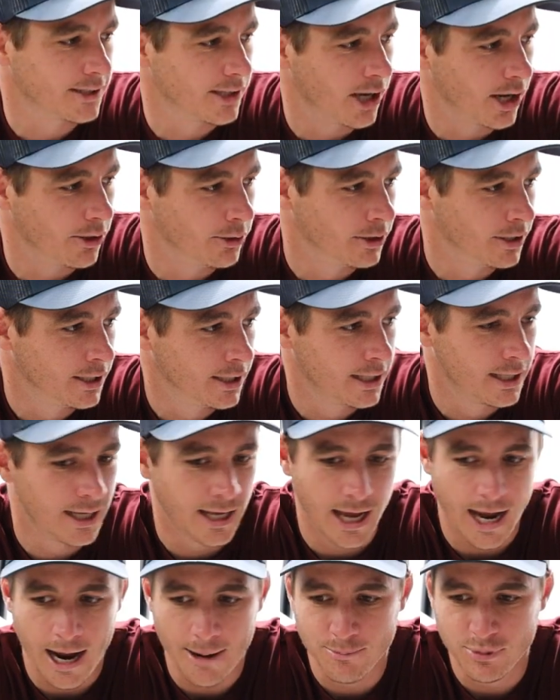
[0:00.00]
So
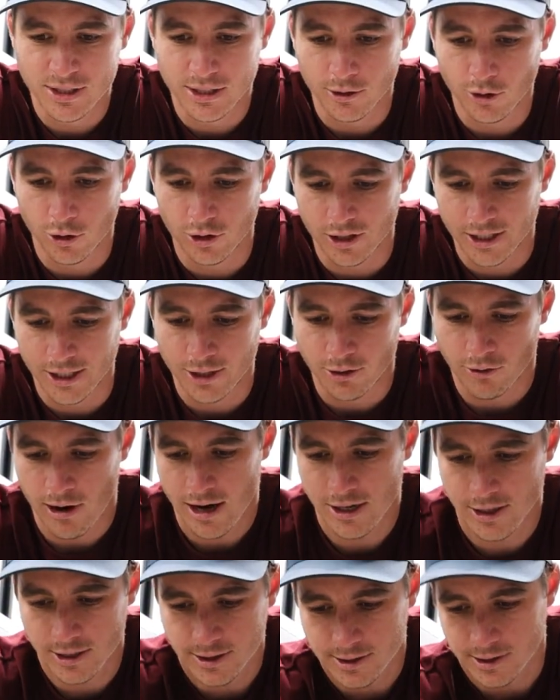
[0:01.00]
absolutely
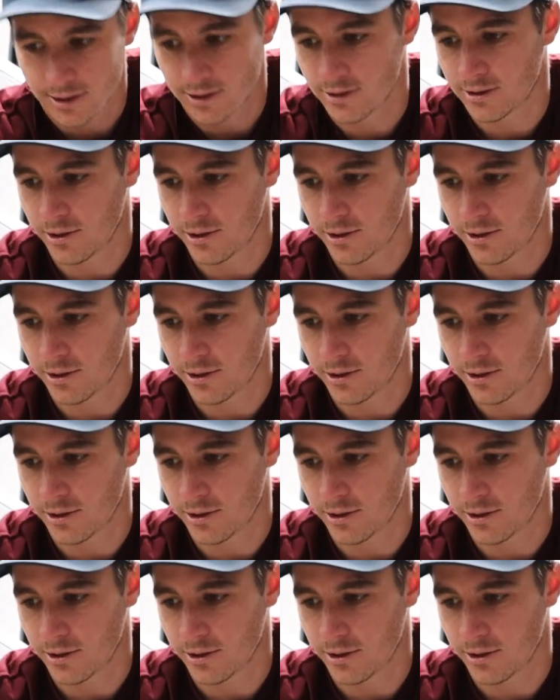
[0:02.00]
horrendous.